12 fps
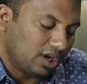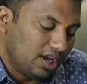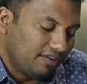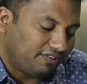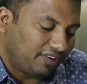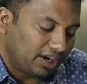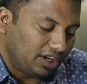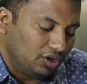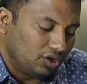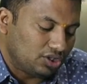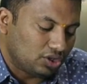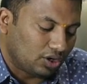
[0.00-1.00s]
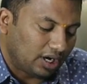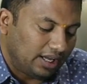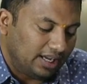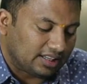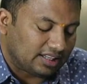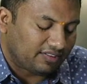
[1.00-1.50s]
for you to clear
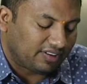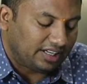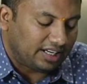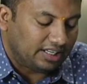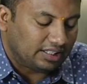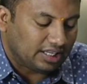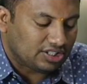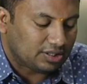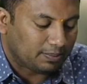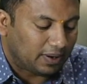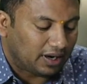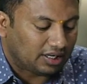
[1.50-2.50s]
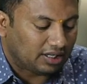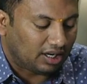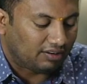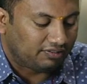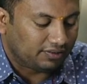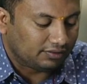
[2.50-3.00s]
the written test part of